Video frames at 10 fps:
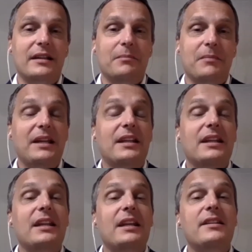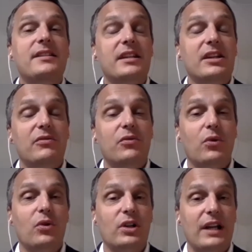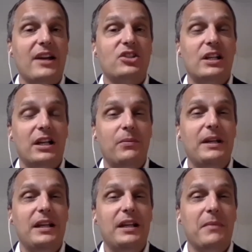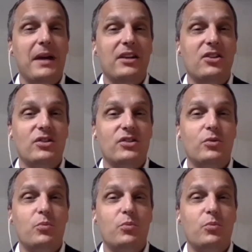make it easier for cash and liquidity managers to